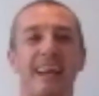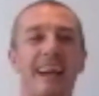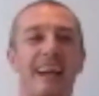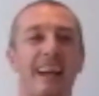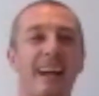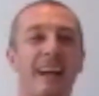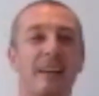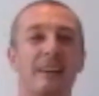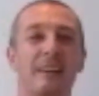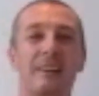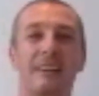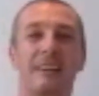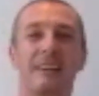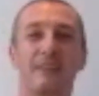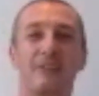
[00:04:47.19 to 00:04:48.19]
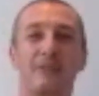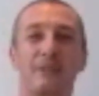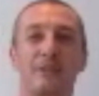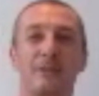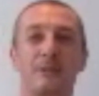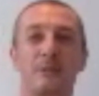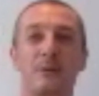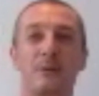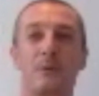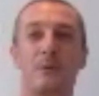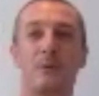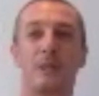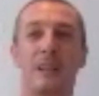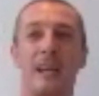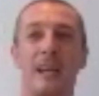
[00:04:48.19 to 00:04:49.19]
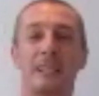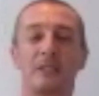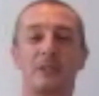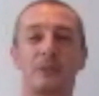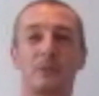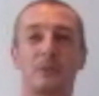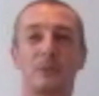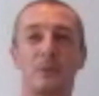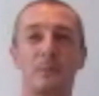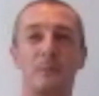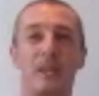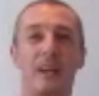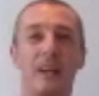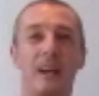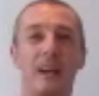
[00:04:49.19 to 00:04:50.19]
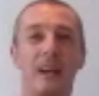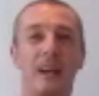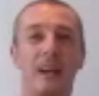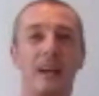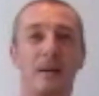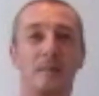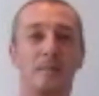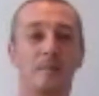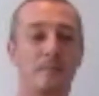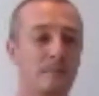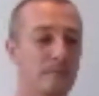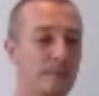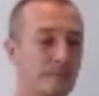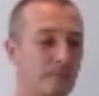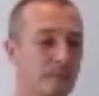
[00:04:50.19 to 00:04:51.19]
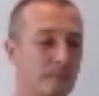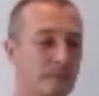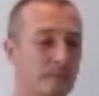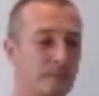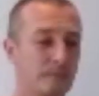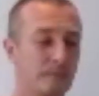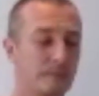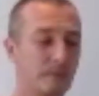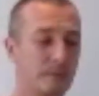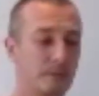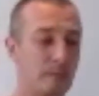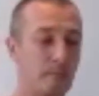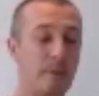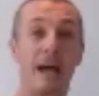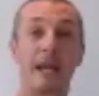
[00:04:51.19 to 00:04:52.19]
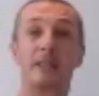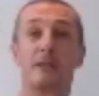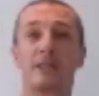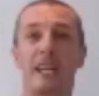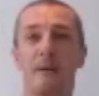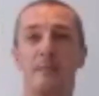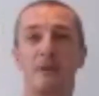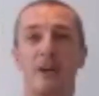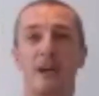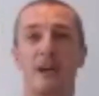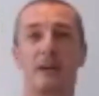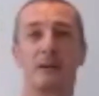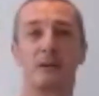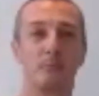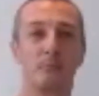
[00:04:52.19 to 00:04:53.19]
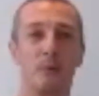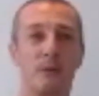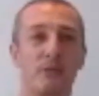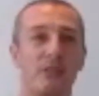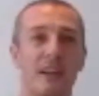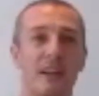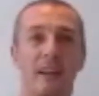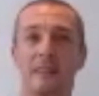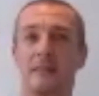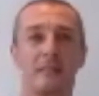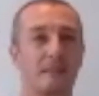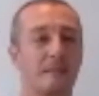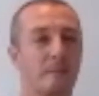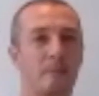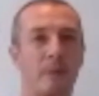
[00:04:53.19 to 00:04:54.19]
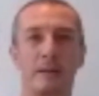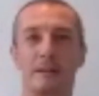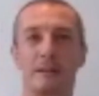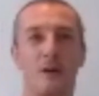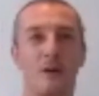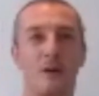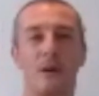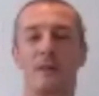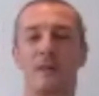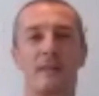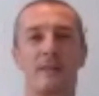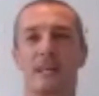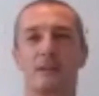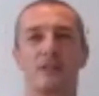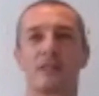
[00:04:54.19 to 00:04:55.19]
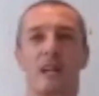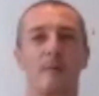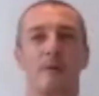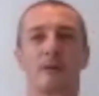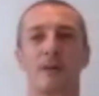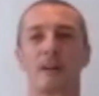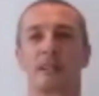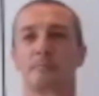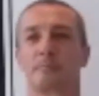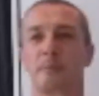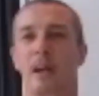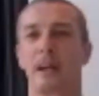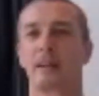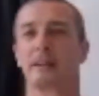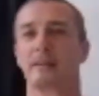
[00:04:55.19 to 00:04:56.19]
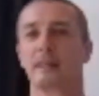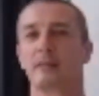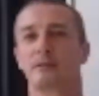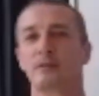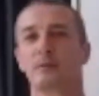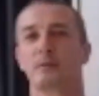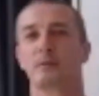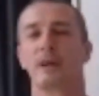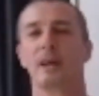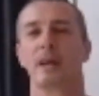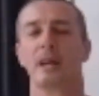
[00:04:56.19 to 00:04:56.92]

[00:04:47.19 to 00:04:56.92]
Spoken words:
And if you would like to blind your camera, you put that button on and then your camera is blinded. If you